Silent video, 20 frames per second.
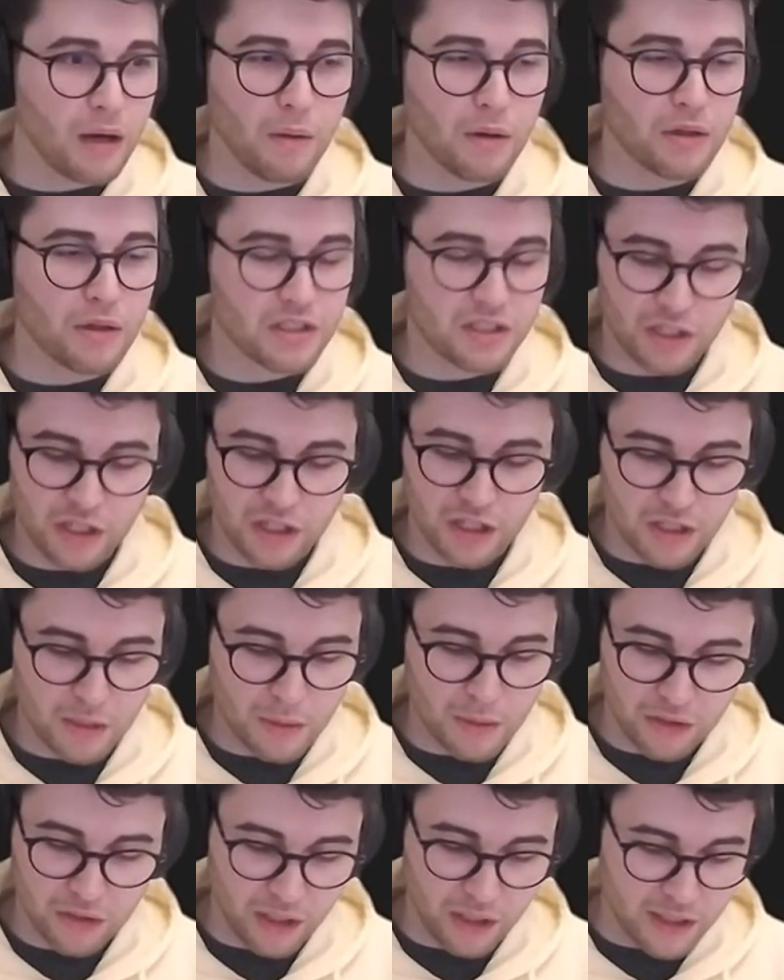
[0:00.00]
was just
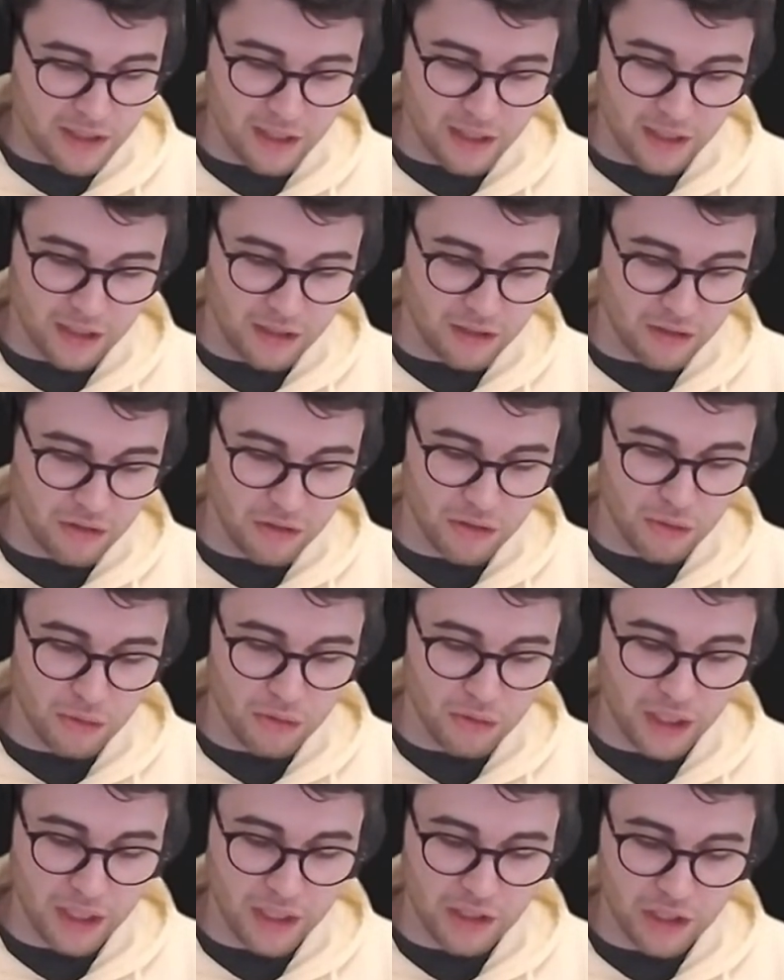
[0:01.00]
about to ask, like, do
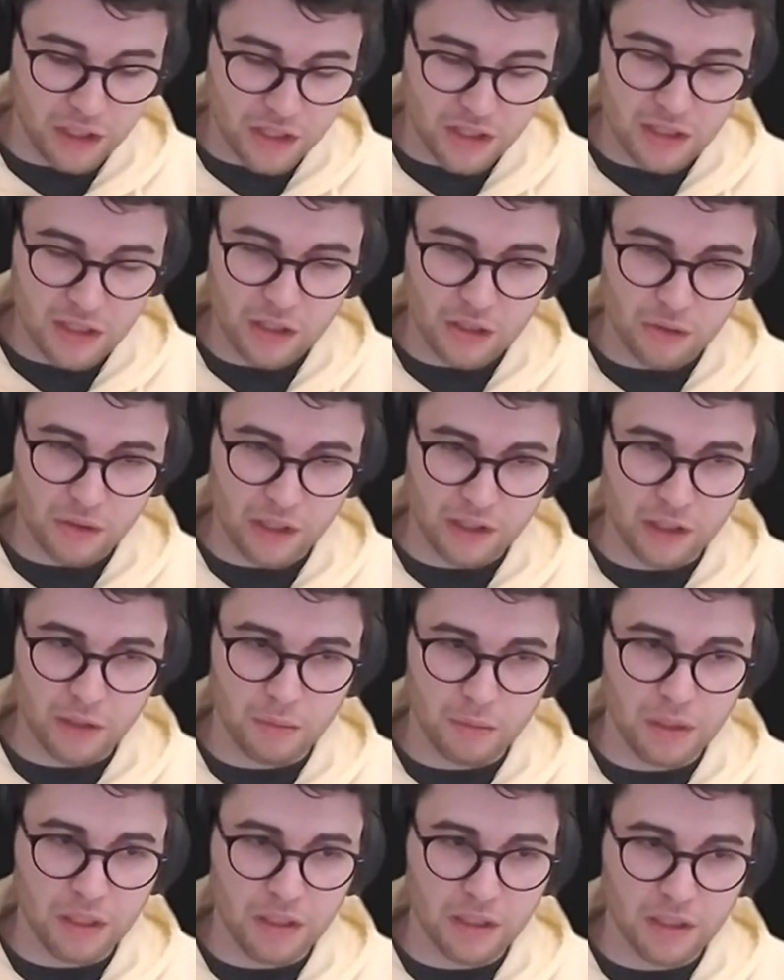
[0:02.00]
they just need to run the
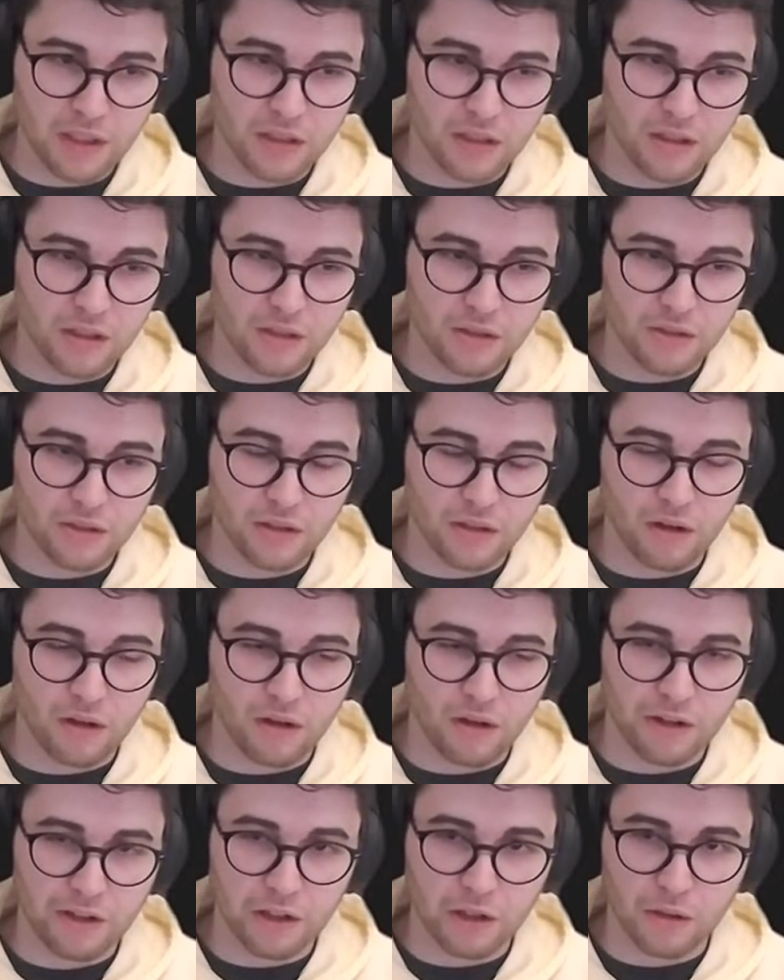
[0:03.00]
beacon node
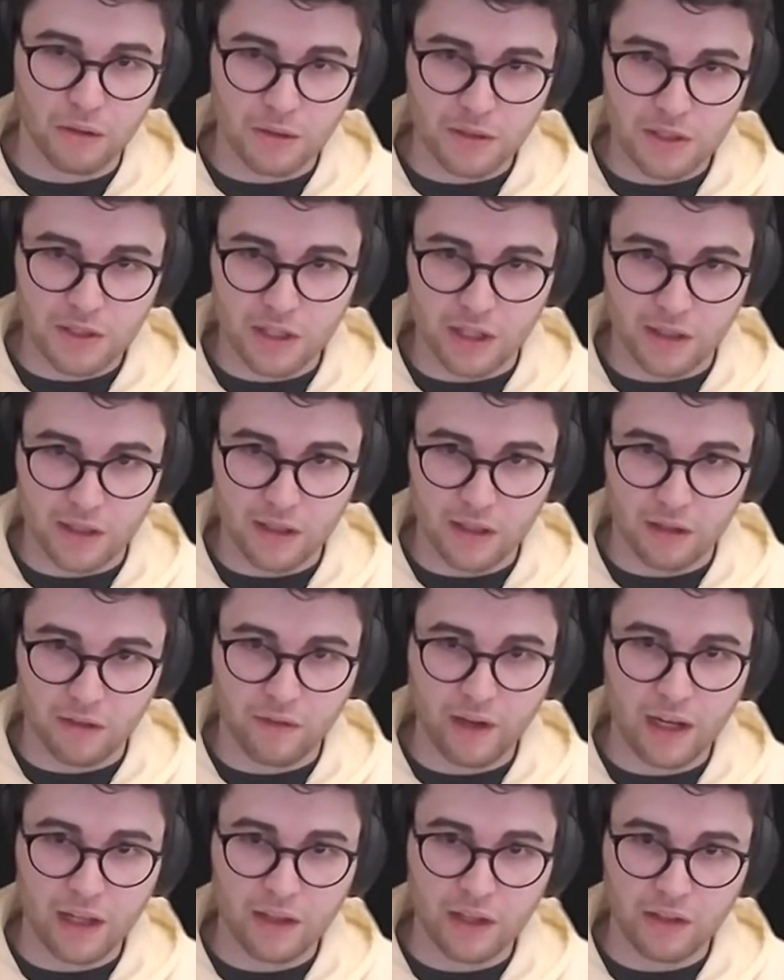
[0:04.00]
or the whole set, like
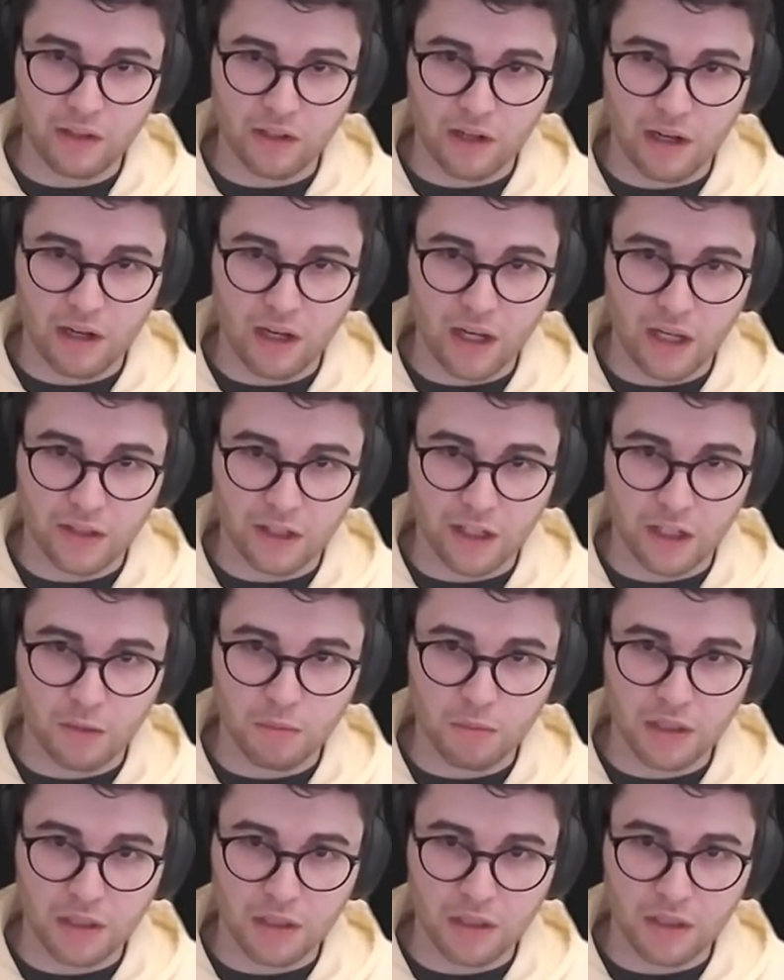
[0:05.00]
validator client
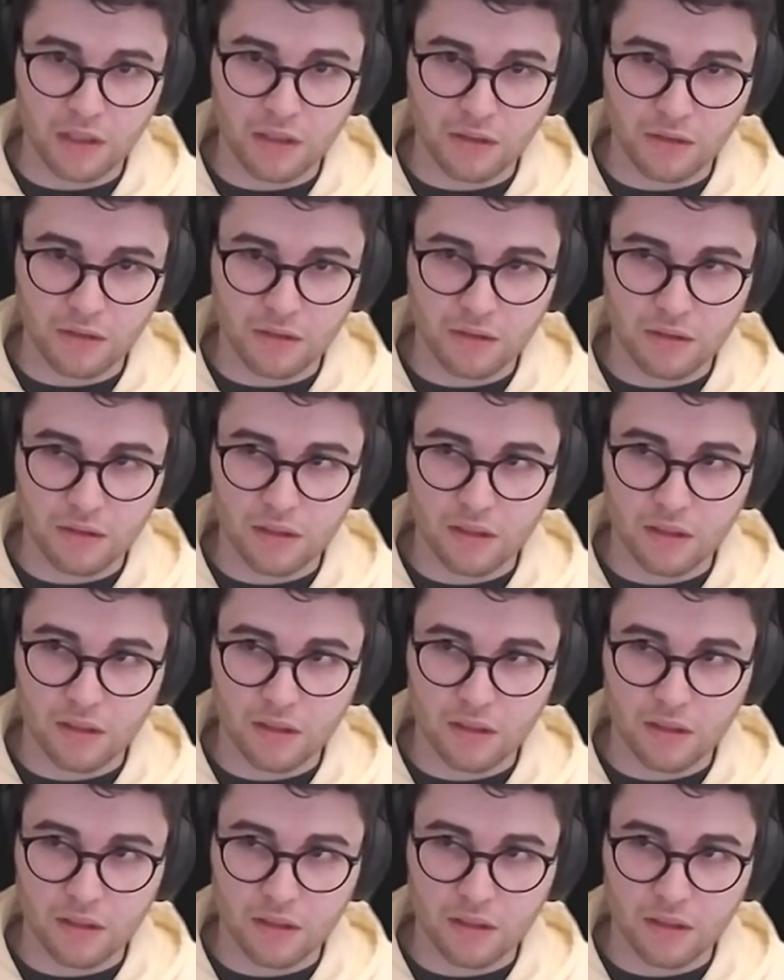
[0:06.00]
and beacon nodes?